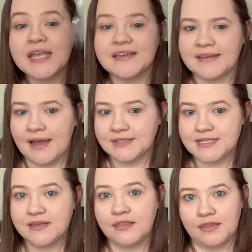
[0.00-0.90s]
Yet,
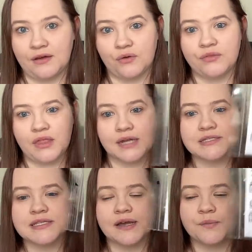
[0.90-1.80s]
though, that is
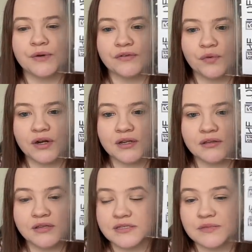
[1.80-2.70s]
the operative word.
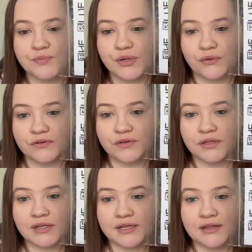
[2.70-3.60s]
This is
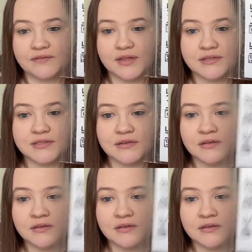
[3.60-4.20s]
beautiful. I love this.